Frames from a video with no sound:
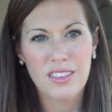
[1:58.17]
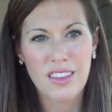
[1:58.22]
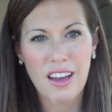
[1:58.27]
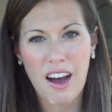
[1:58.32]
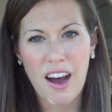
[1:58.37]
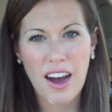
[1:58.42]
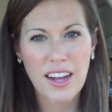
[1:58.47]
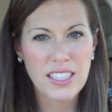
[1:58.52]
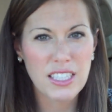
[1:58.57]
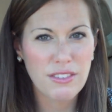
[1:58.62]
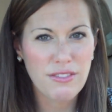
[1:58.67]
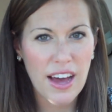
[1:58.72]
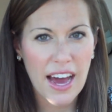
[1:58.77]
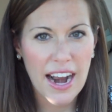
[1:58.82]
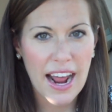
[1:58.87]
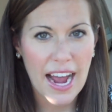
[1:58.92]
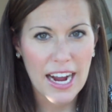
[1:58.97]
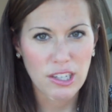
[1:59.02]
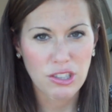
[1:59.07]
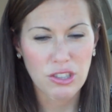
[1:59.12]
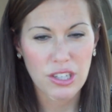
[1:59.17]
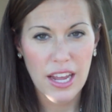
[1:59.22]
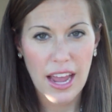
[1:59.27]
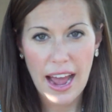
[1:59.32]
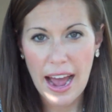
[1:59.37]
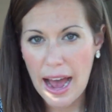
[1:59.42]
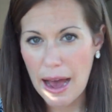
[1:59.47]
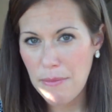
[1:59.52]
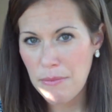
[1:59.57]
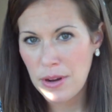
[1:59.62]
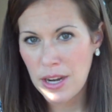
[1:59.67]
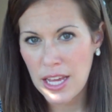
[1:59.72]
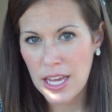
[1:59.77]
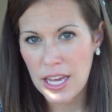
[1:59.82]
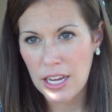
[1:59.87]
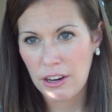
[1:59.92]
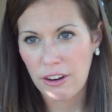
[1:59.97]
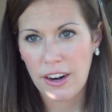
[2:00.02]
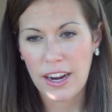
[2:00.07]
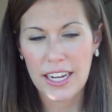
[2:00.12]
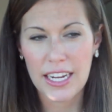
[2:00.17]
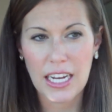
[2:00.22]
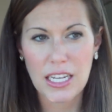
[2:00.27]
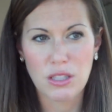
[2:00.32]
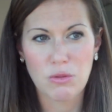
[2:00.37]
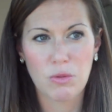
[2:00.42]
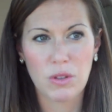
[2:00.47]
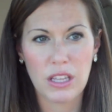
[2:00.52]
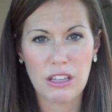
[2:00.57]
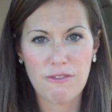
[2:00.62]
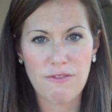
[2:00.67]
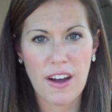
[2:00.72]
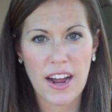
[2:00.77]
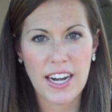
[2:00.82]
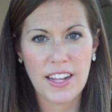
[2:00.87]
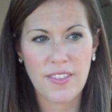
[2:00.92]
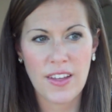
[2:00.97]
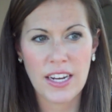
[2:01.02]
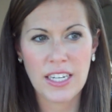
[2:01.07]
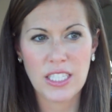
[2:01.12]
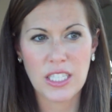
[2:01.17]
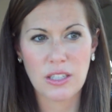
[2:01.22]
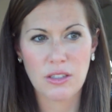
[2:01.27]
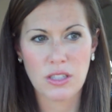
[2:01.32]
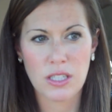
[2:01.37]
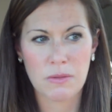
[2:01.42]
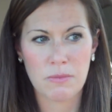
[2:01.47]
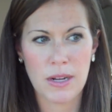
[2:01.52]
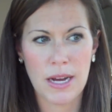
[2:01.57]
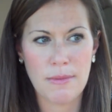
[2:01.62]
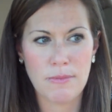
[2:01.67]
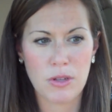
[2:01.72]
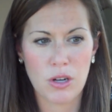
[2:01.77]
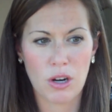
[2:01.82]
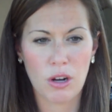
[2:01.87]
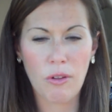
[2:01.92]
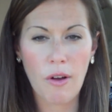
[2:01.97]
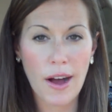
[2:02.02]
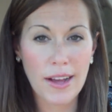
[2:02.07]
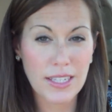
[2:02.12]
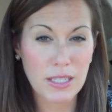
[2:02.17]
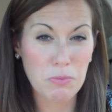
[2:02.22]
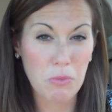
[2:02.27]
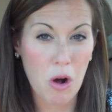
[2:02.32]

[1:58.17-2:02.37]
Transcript: the odds of that actually happening, or I guess really finding that deal, sometimes are a lot